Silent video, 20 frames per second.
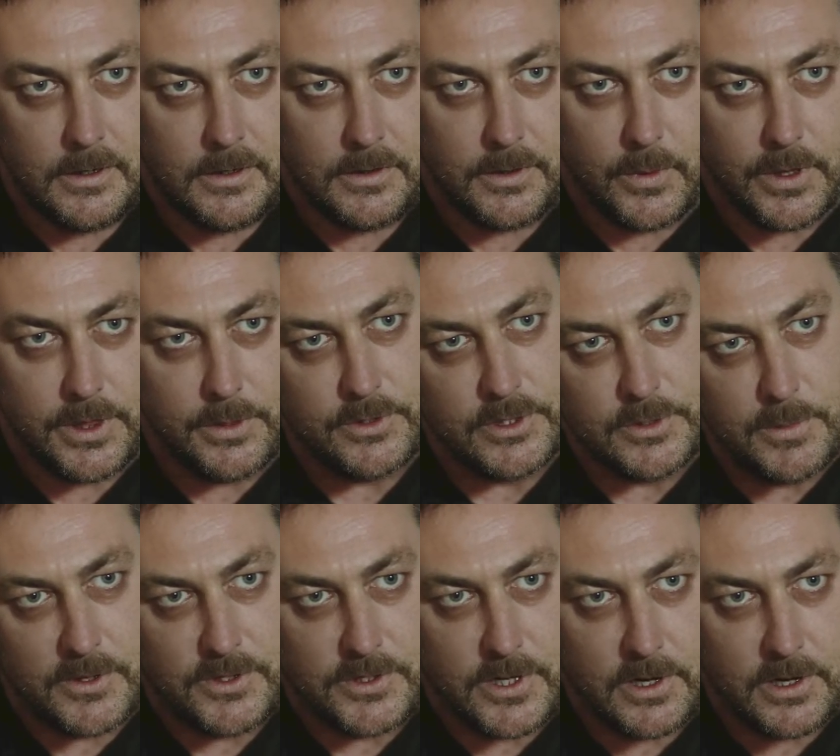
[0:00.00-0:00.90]
The one that was
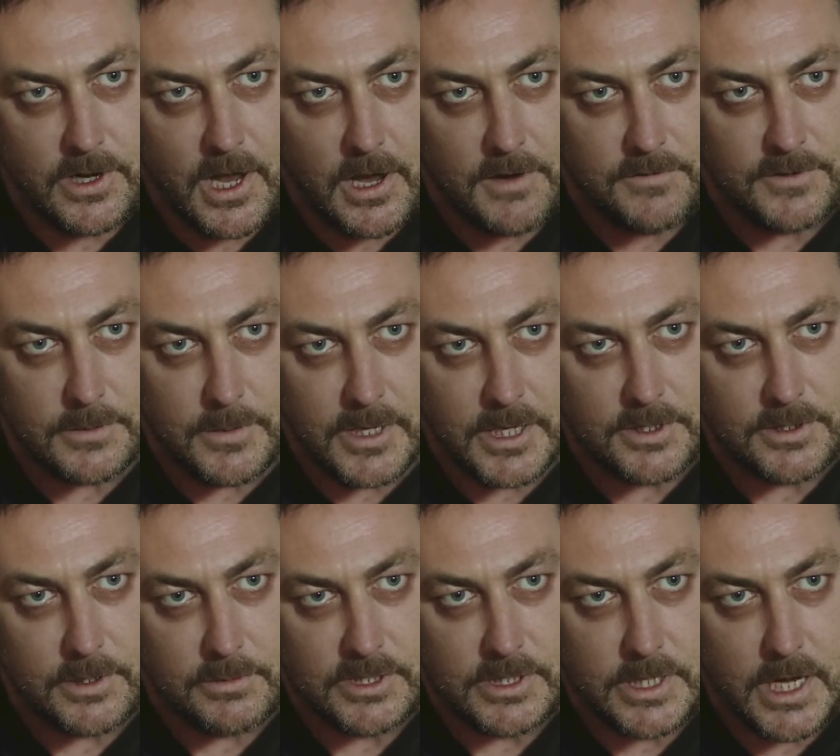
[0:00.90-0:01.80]
supposed to look after me
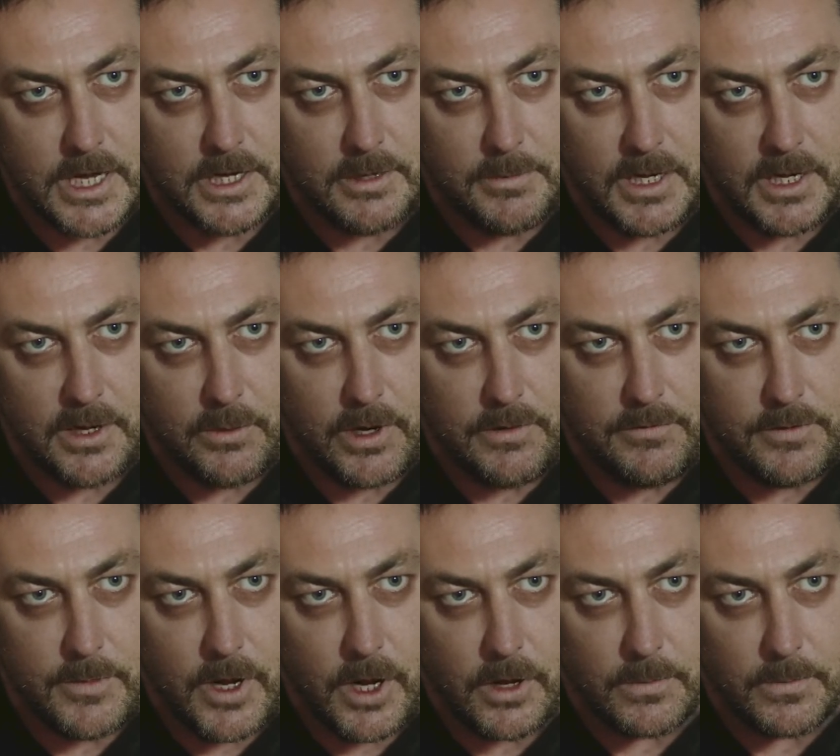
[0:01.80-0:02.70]
because I was scared of being away
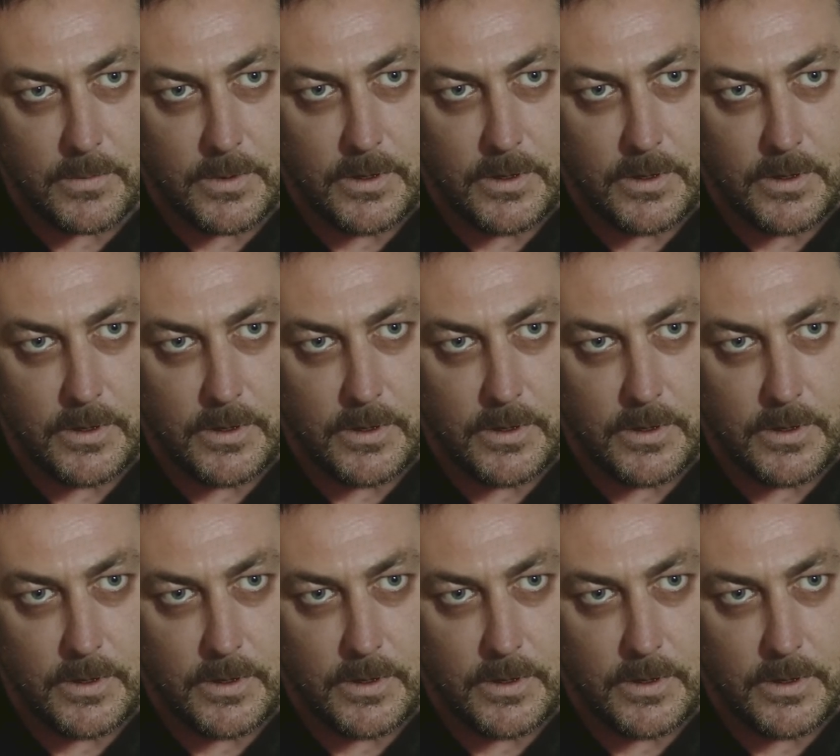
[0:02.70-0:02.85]
from home.